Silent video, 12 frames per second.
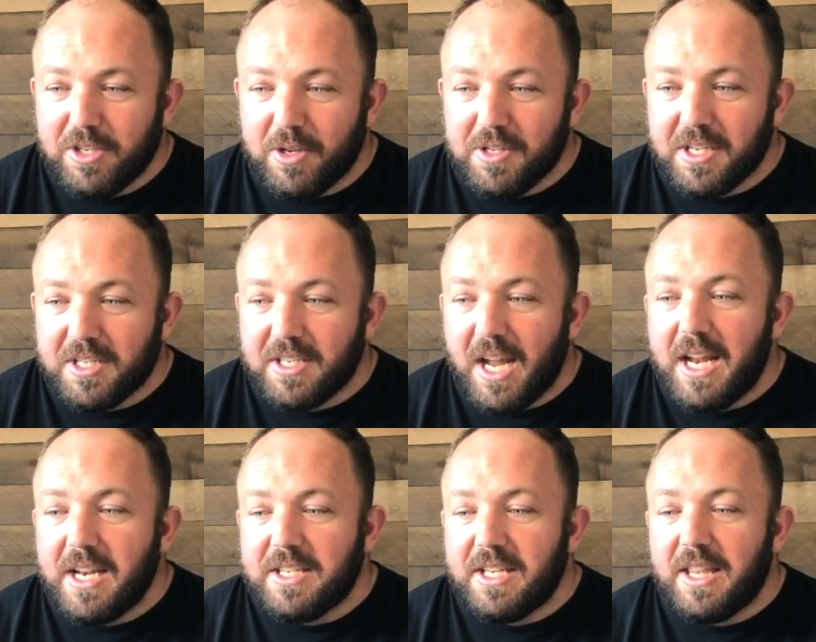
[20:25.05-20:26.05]
so it's
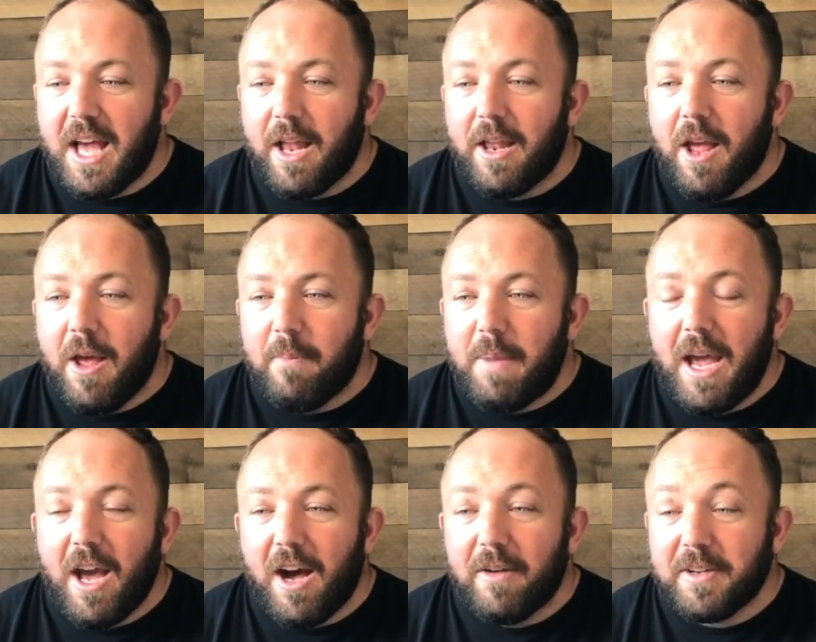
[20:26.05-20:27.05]
exciting to see that
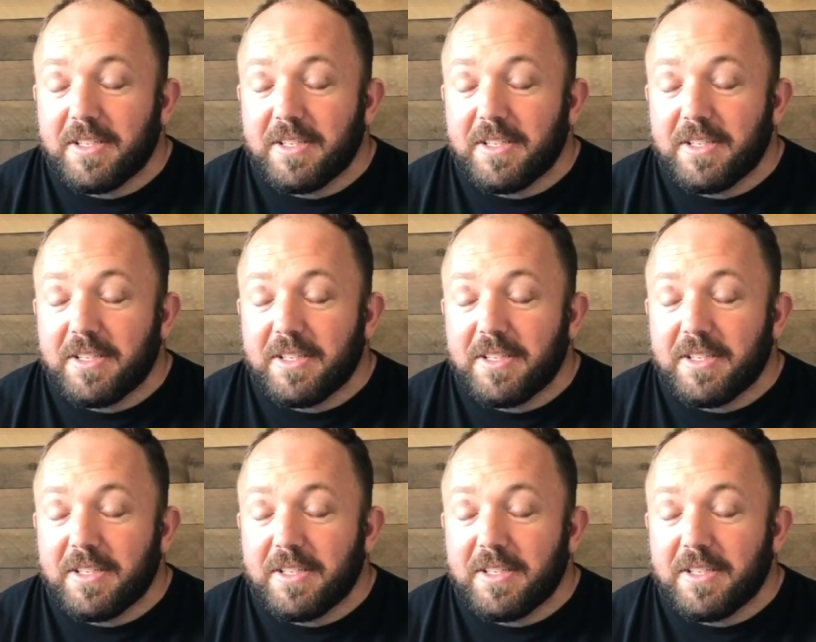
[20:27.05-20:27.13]
pay off,